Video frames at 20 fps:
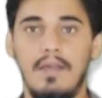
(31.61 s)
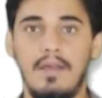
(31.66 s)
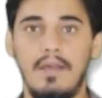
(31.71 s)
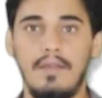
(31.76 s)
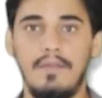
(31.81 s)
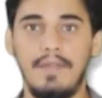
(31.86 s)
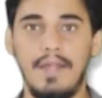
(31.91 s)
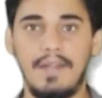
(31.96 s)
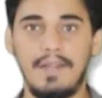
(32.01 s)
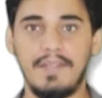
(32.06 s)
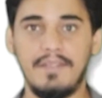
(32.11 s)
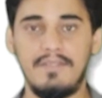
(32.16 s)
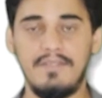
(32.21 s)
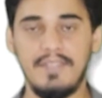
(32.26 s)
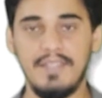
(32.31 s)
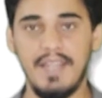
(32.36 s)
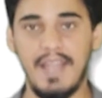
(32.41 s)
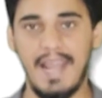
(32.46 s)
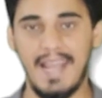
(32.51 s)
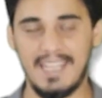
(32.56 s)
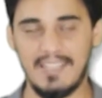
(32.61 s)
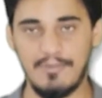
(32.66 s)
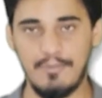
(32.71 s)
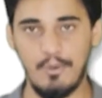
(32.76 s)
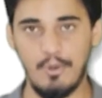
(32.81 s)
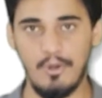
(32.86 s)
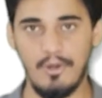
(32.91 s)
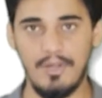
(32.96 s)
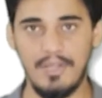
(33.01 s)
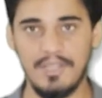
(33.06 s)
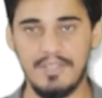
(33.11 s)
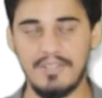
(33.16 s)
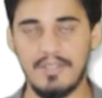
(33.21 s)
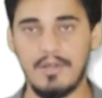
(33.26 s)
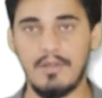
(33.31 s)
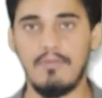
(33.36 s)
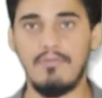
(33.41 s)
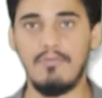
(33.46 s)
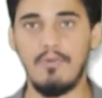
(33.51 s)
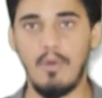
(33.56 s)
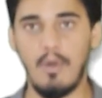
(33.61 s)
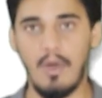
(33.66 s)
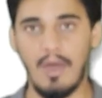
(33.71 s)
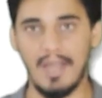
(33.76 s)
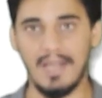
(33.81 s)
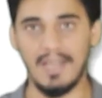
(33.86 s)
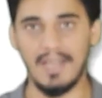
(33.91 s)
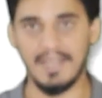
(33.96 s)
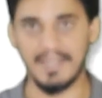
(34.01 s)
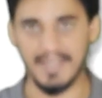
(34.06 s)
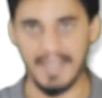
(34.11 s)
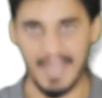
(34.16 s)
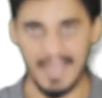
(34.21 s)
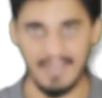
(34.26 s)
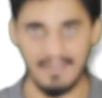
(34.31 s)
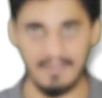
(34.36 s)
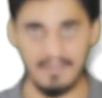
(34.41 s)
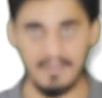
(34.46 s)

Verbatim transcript: that is the exploration of oil and gas.